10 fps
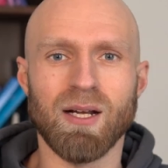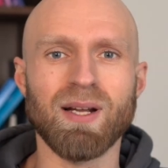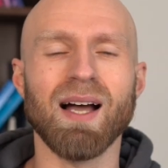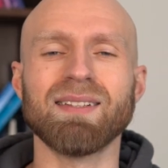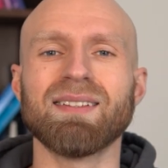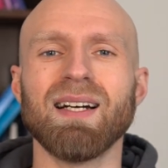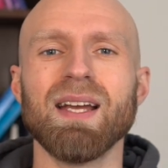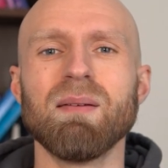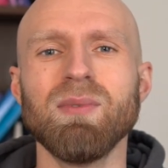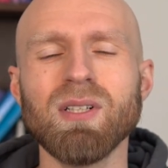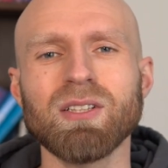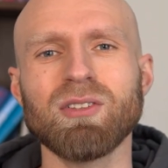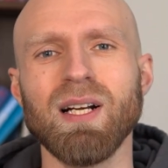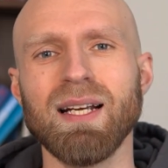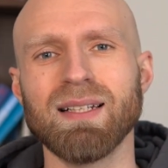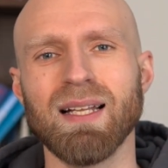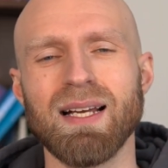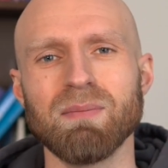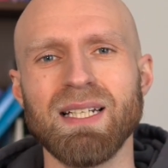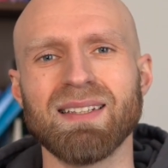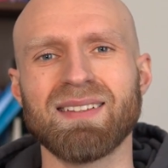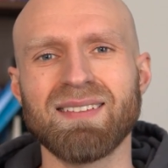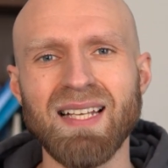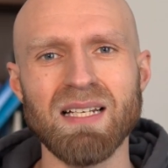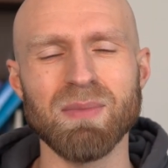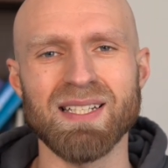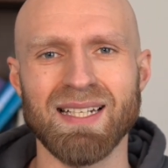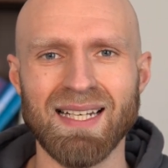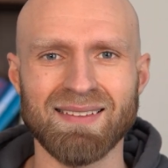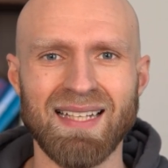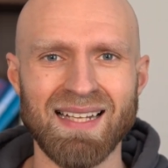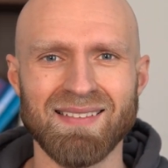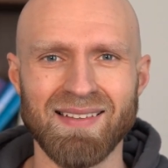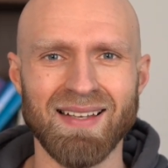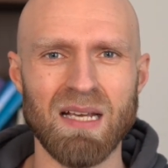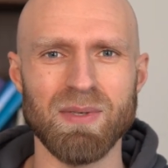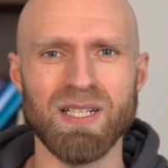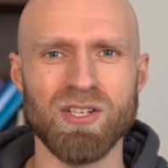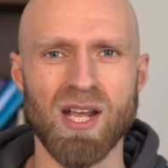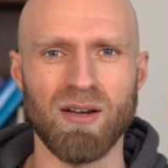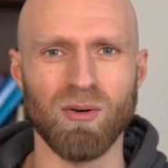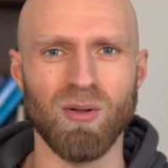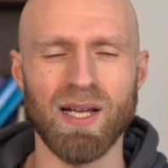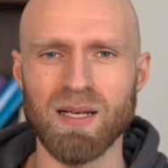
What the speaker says: Now guys, I am not trying to make a statement against entertainment in general.